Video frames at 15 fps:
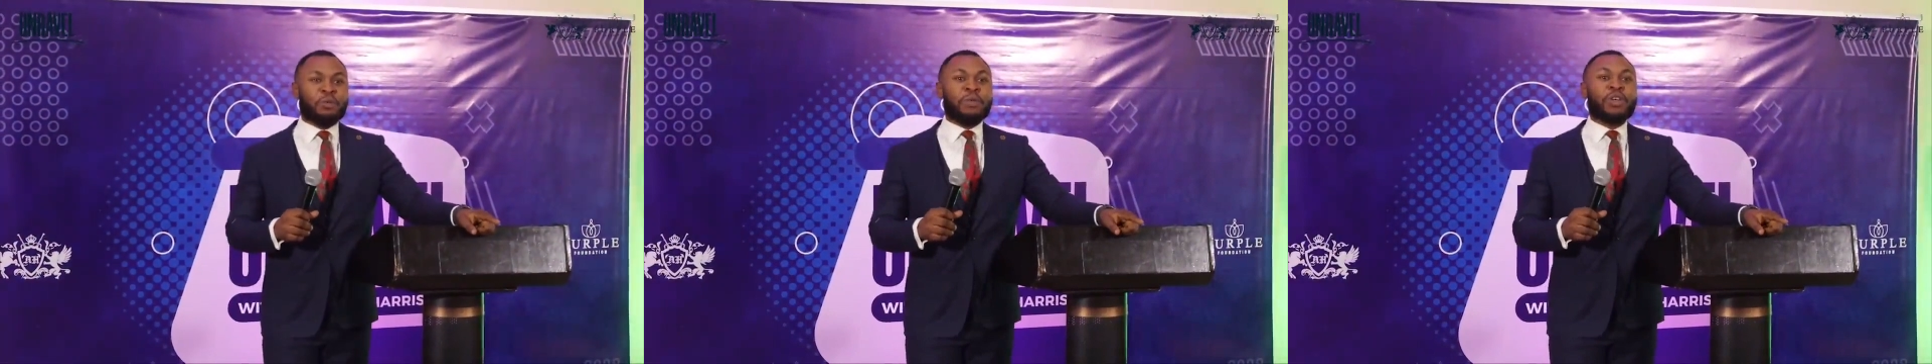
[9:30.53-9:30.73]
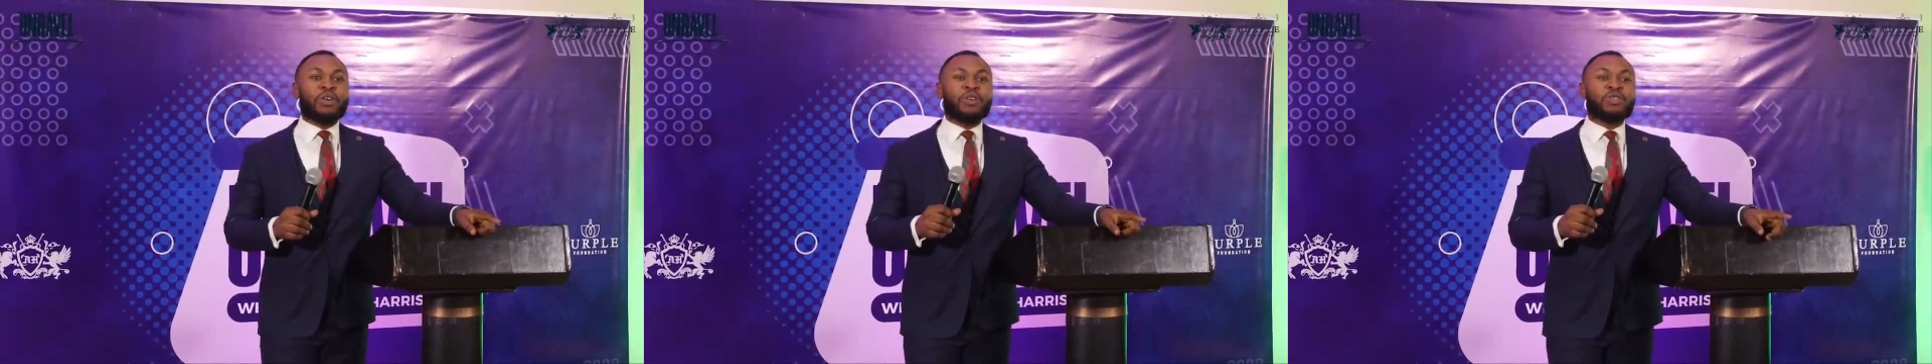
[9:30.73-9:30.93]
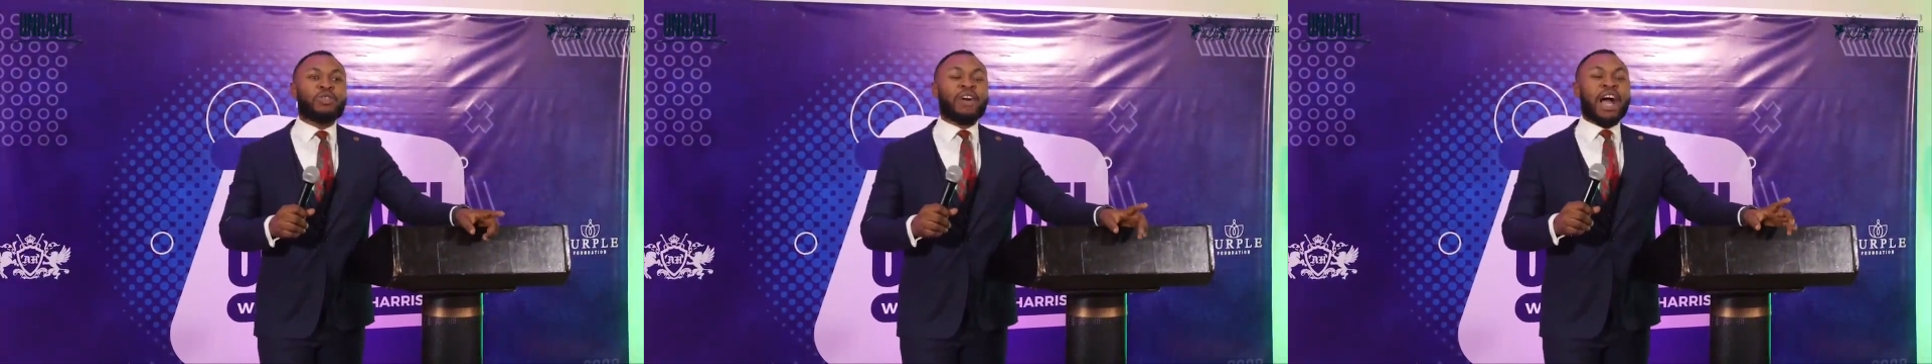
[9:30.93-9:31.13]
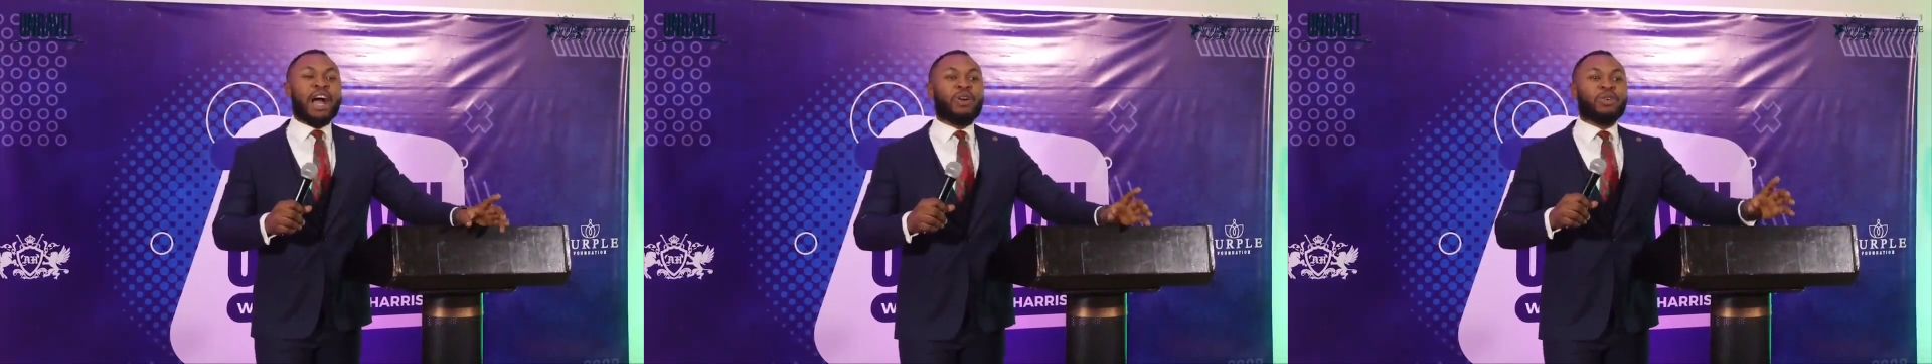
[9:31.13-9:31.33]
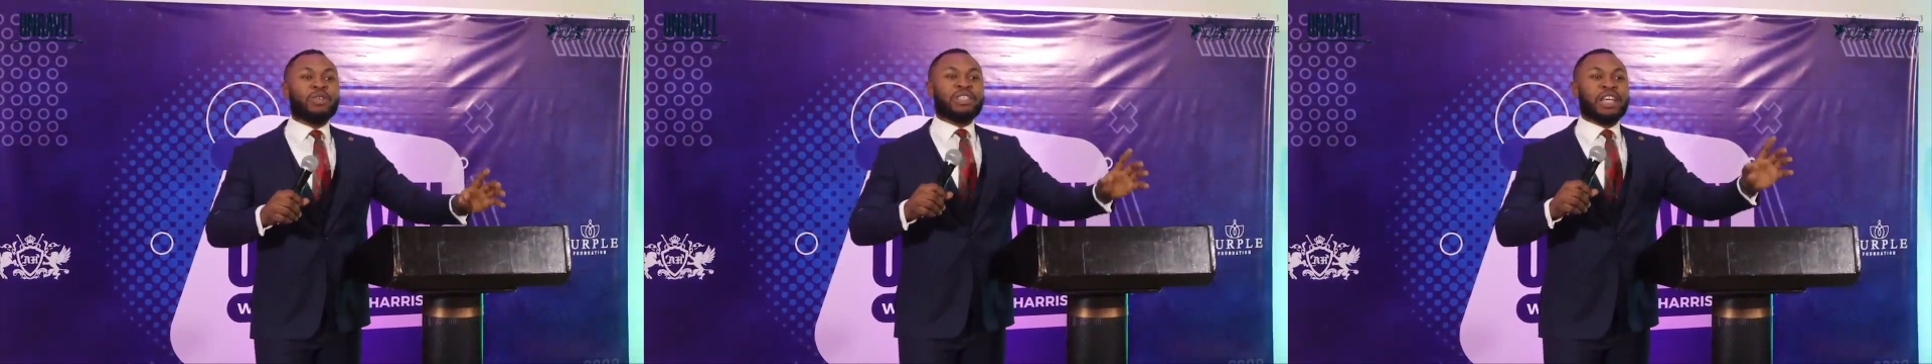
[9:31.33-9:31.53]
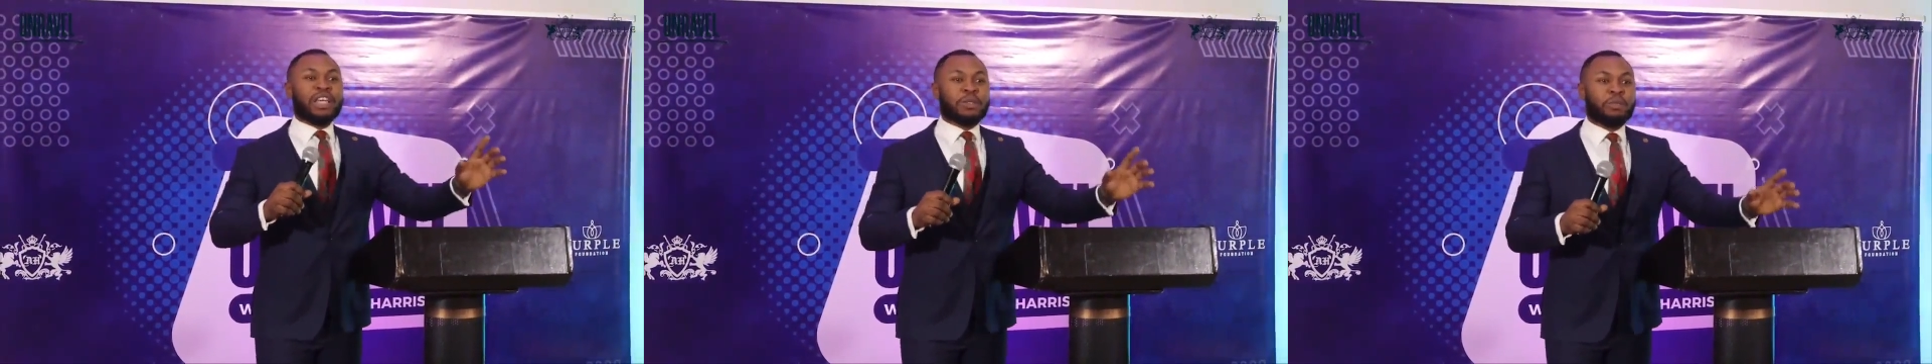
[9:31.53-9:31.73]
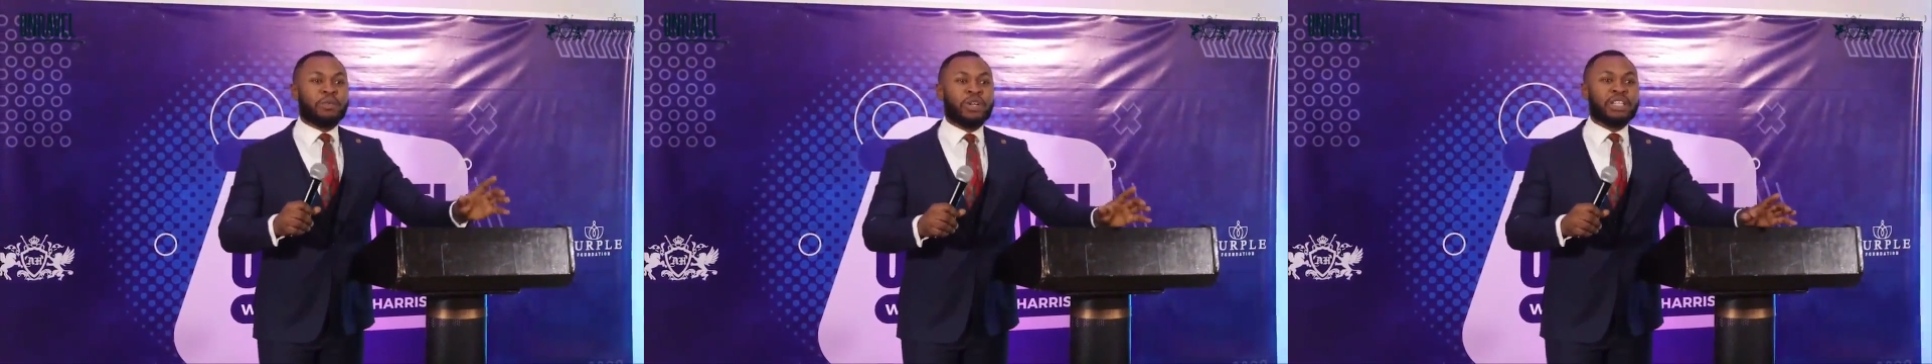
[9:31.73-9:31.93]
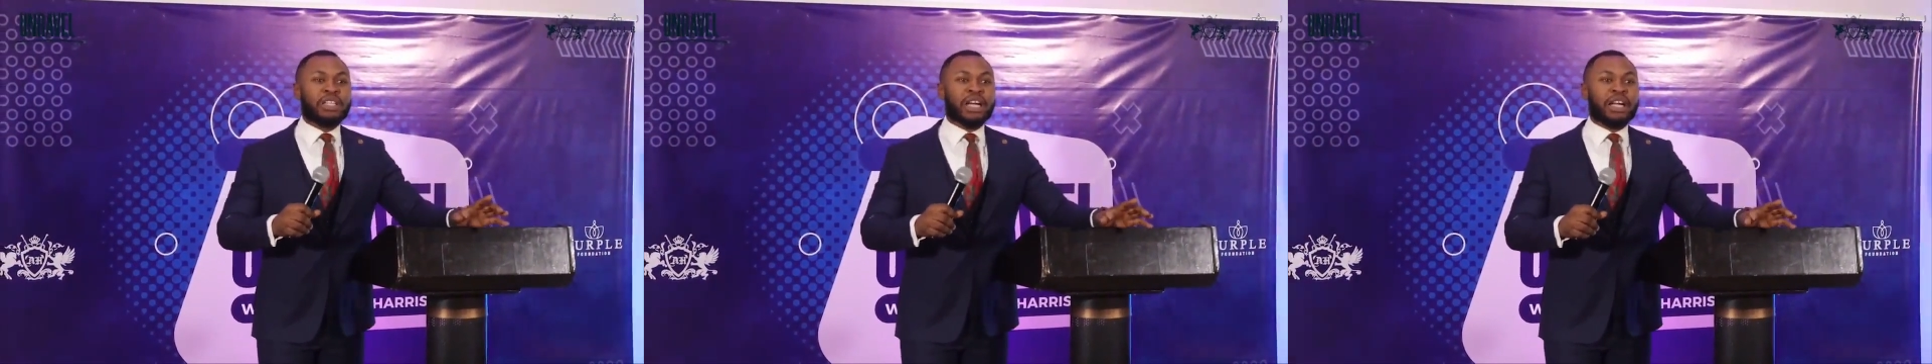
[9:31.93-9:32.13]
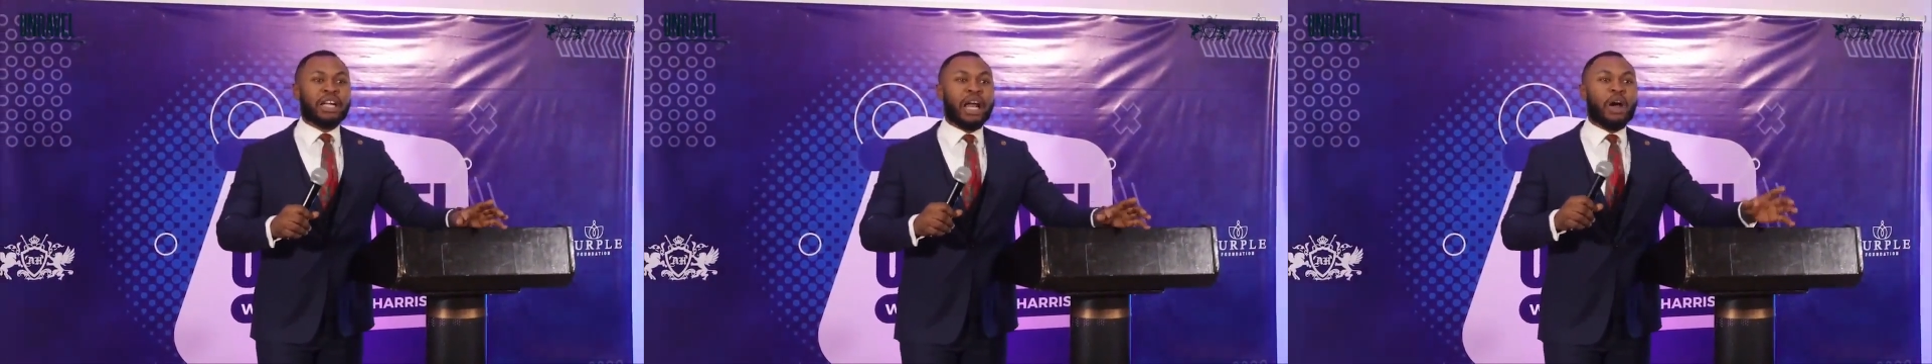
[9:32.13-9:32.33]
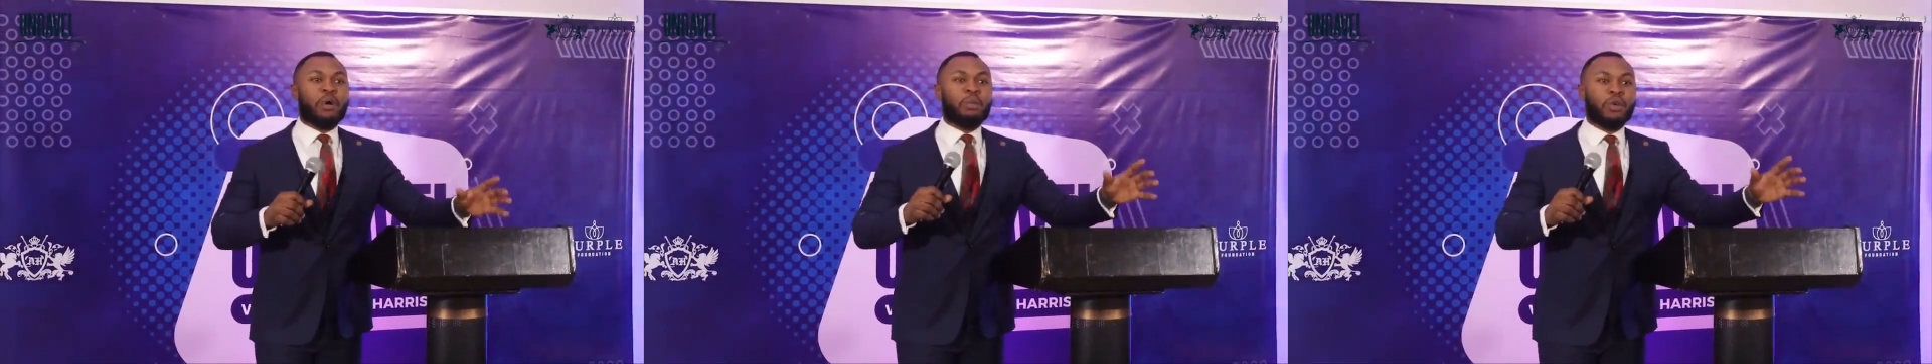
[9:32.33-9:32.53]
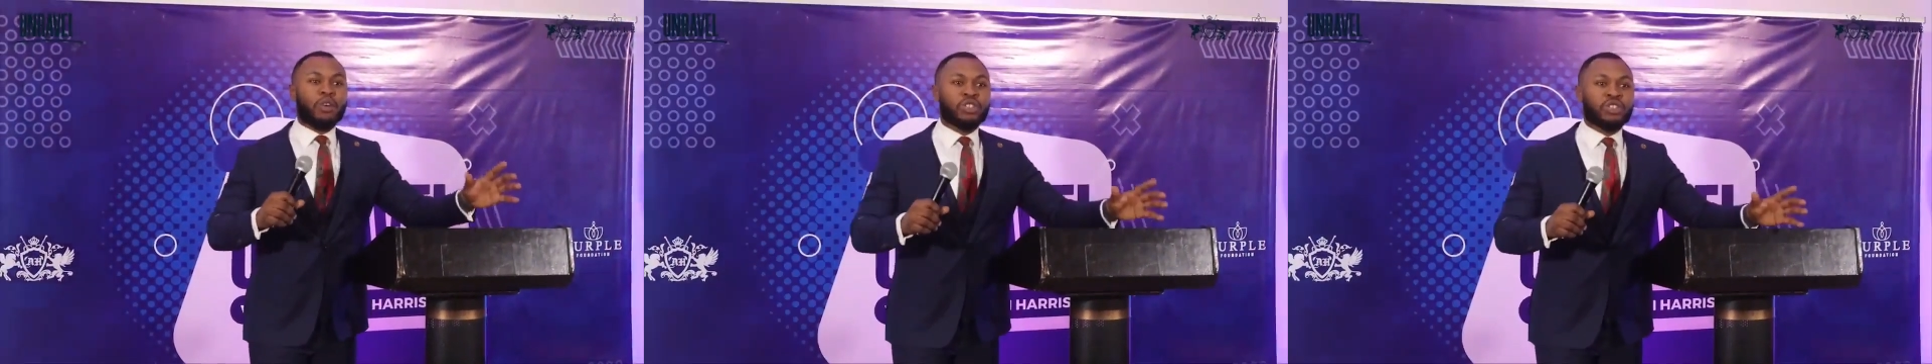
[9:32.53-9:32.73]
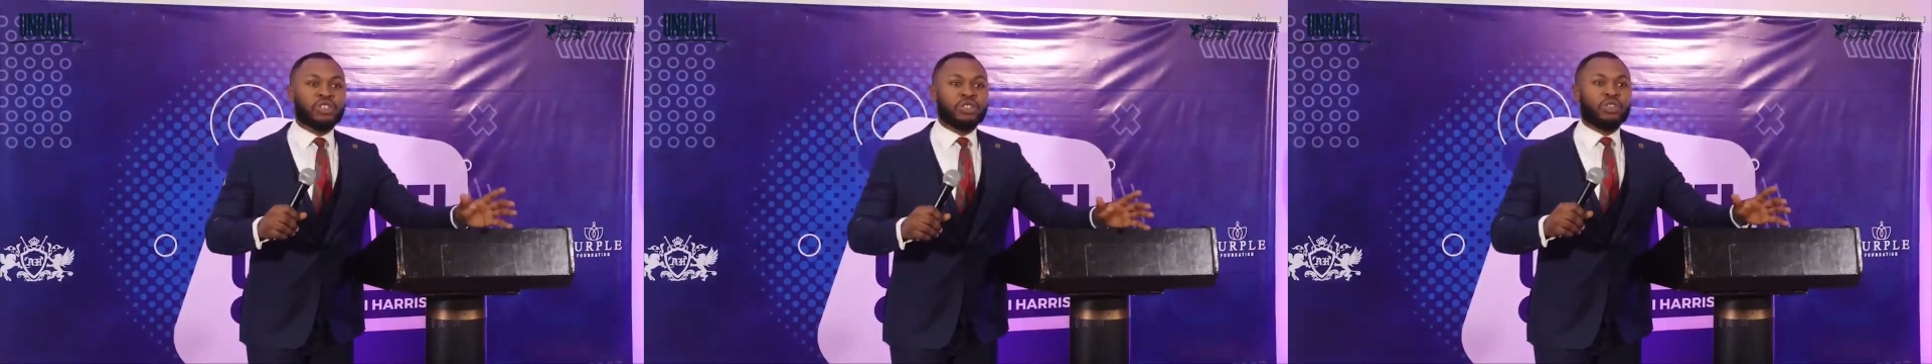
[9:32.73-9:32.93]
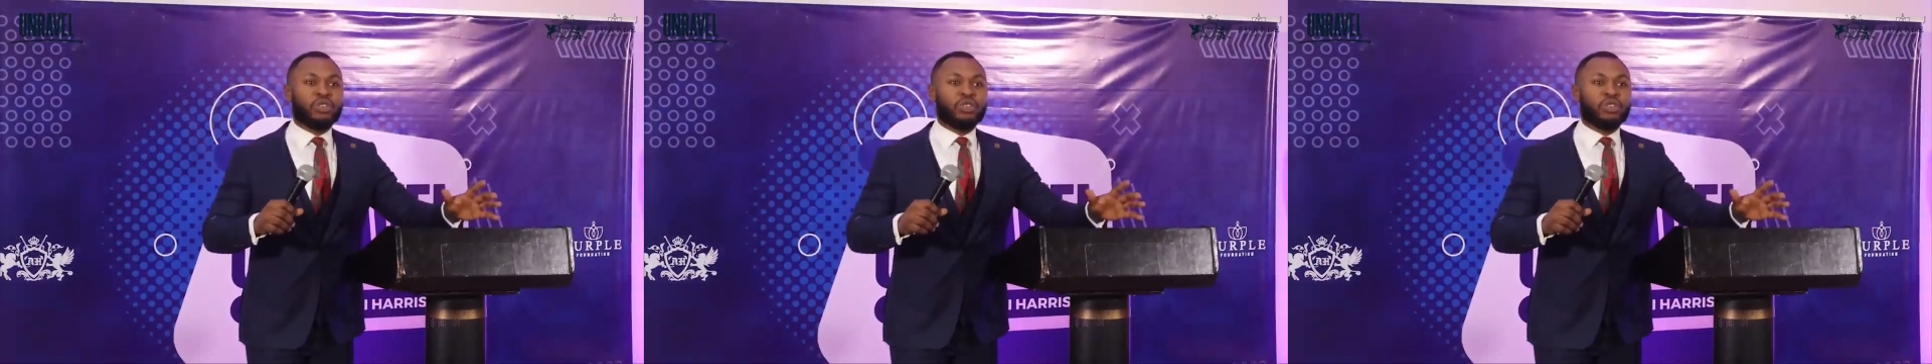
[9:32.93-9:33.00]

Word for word: Because of how desperate and how much,